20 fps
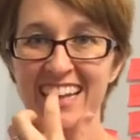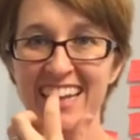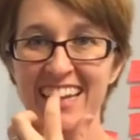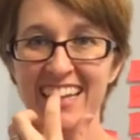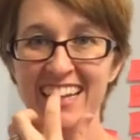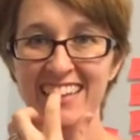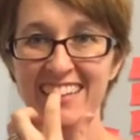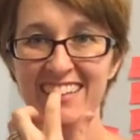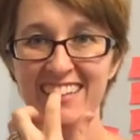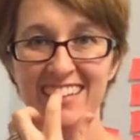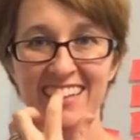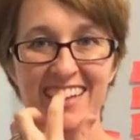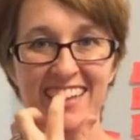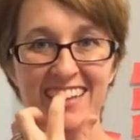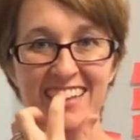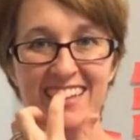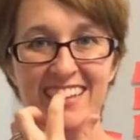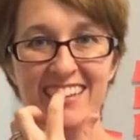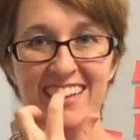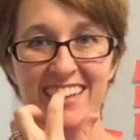And it looked
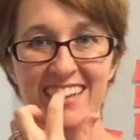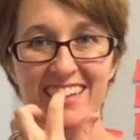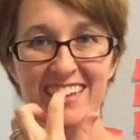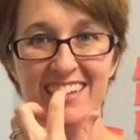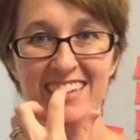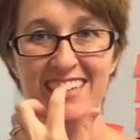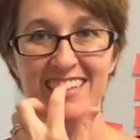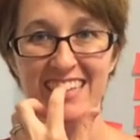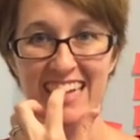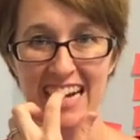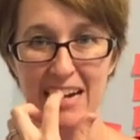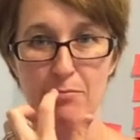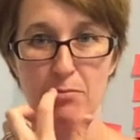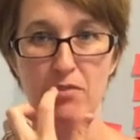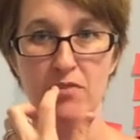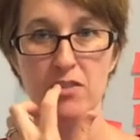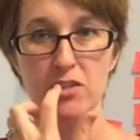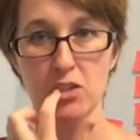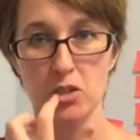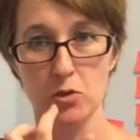like a, like, a top
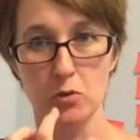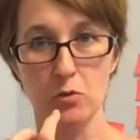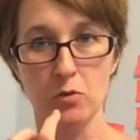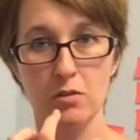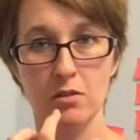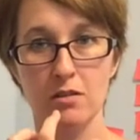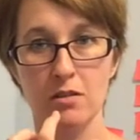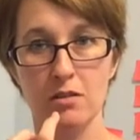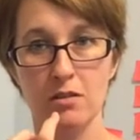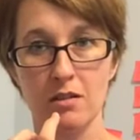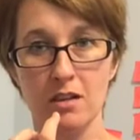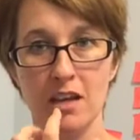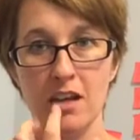of a tooth.